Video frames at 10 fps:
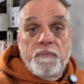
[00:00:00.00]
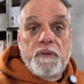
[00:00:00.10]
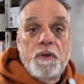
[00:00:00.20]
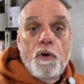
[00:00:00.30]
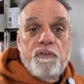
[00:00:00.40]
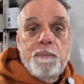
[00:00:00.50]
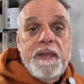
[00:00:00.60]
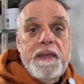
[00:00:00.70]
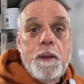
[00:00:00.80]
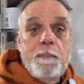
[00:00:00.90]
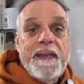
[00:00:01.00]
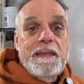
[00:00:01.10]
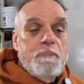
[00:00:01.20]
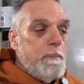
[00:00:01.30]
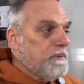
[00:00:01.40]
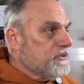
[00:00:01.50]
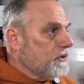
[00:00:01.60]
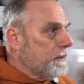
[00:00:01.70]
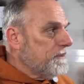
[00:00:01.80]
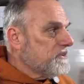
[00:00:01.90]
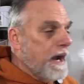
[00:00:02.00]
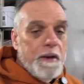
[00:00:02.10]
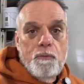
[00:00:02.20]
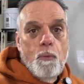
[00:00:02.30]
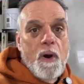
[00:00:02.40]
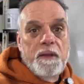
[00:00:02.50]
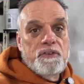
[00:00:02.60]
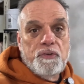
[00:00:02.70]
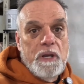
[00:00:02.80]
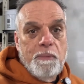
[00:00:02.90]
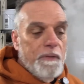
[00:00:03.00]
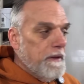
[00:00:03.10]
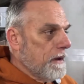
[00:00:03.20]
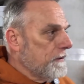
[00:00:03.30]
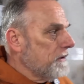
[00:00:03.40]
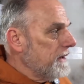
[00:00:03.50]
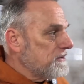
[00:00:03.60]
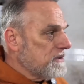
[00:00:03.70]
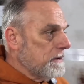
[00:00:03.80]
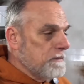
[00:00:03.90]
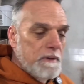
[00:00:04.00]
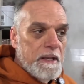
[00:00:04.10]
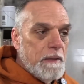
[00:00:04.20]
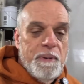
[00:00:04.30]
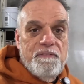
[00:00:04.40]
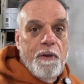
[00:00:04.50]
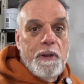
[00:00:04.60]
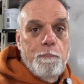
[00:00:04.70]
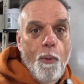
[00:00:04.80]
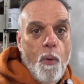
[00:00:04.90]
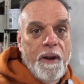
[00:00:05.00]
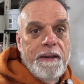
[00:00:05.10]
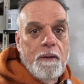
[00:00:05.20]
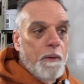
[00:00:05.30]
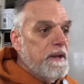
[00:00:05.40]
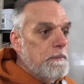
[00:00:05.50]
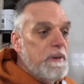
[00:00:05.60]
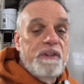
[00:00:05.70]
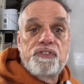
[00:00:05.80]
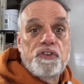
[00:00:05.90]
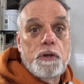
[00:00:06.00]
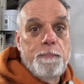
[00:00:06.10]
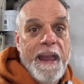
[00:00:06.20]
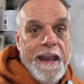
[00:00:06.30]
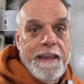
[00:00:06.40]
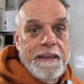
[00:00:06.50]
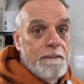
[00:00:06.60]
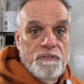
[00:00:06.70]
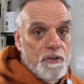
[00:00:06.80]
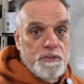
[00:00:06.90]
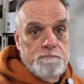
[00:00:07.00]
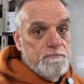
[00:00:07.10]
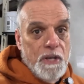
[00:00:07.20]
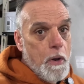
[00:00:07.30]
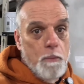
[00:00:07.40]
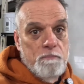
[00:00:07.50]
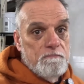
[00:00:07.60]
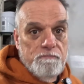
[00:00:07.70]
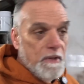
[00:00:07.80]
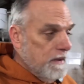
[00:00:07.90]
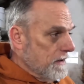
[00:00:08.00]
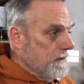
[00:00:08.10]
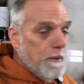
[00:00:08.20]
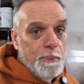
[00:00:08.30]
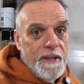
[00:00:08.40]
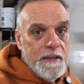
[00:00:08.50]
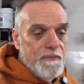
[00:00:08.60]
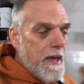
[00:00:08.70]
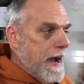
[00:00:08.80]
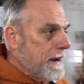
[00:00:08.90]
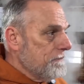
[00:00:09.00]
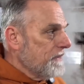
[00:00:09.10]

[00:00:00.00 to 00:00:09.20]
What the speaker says: You know, for me, making maple syrup is kind of one extreme or the other. It can be very boring or it can be sheer panic and just, you know, the blink of an eye.